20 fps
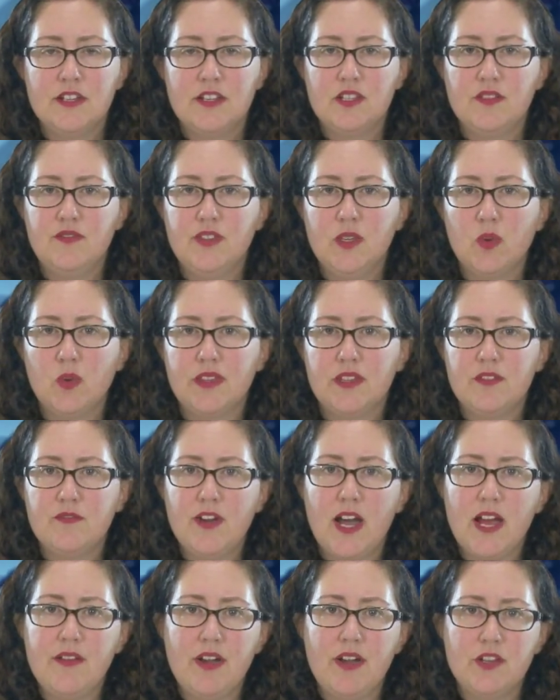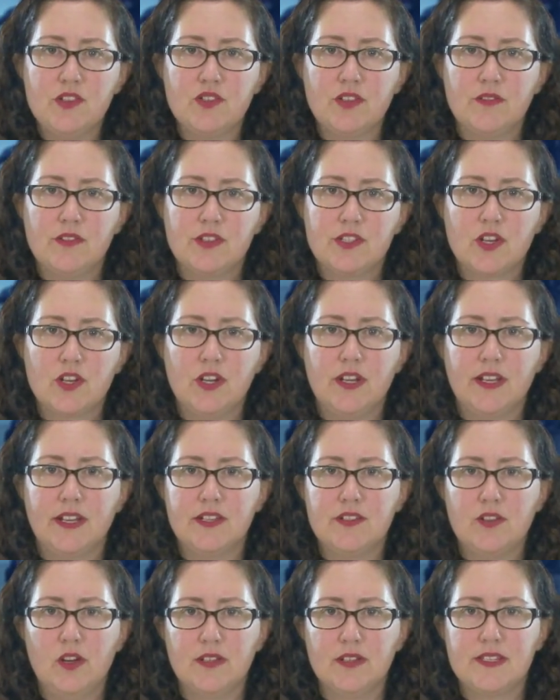to fewer than 500 returning
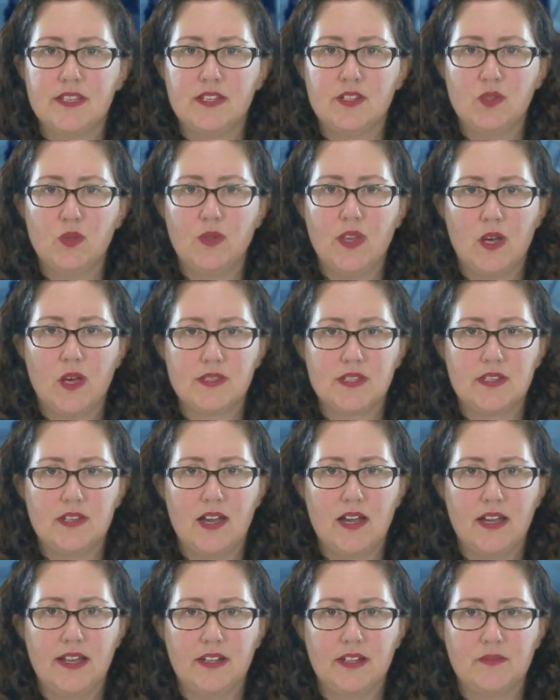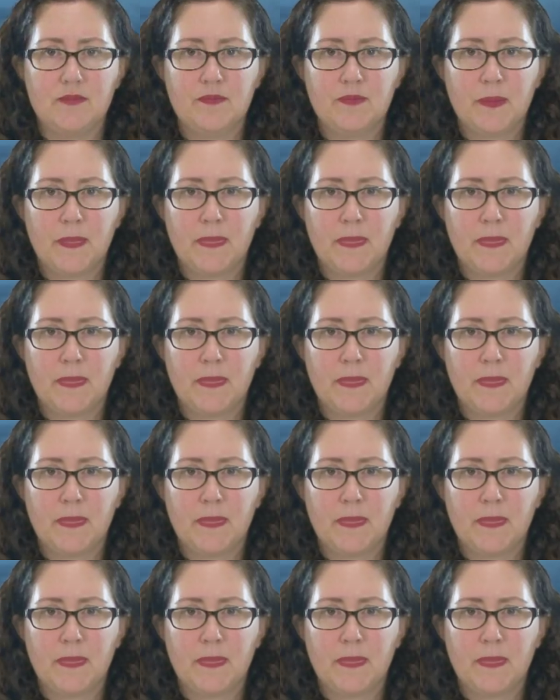adults in 2009.